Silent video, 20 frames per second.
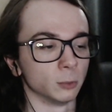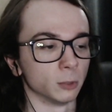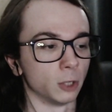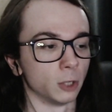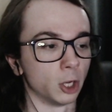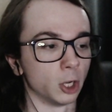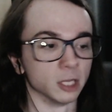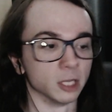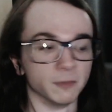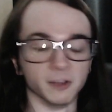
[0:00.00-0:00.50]

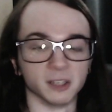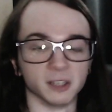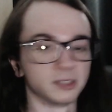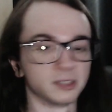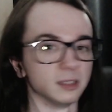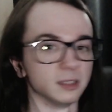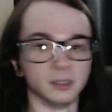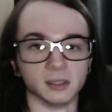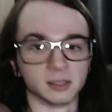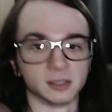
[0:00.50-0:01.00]
All of us
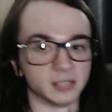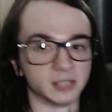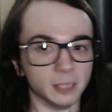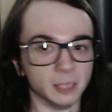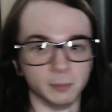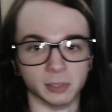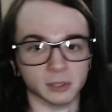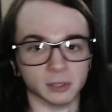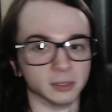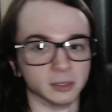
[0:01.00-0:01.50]
in the
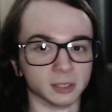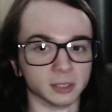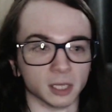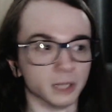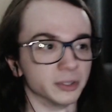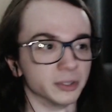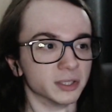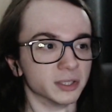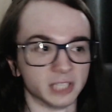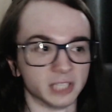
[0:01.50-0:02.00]
same building
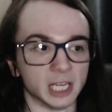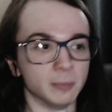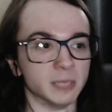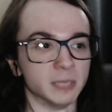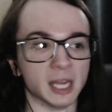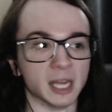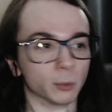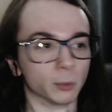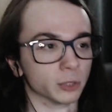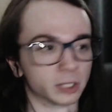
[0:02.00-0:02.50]
on the same
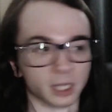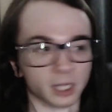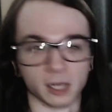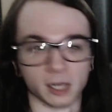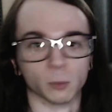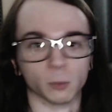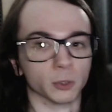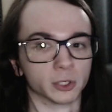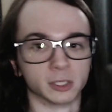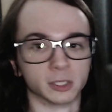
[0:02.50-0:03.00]
network got
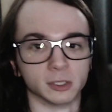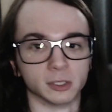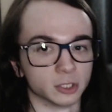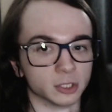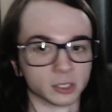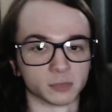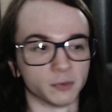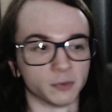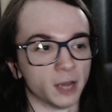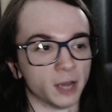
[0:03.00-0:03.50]
it working
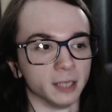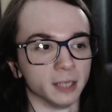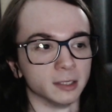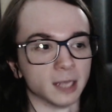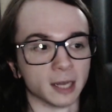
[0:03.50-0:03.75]
just fine.